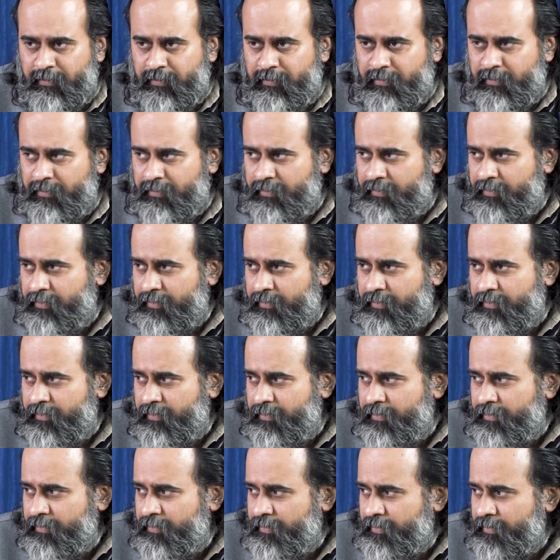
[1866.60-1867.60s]

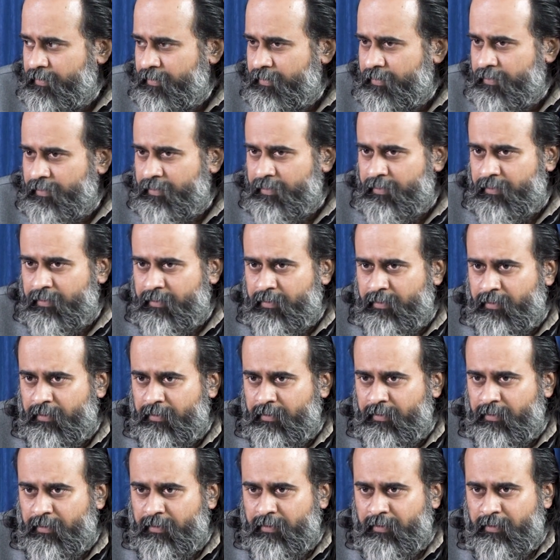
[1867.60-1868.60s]

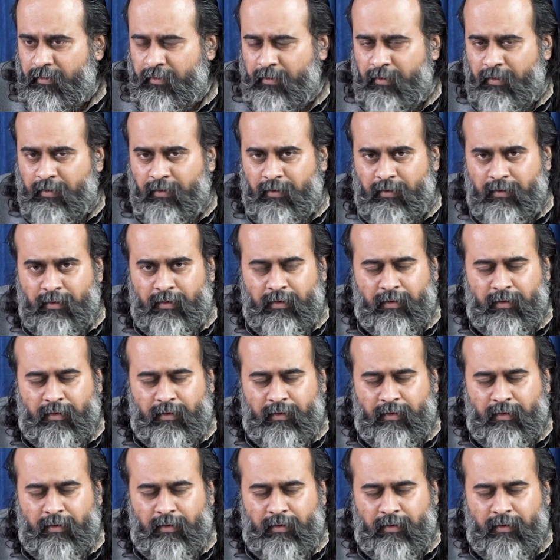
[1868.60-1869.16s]
No one is speaking in this clip.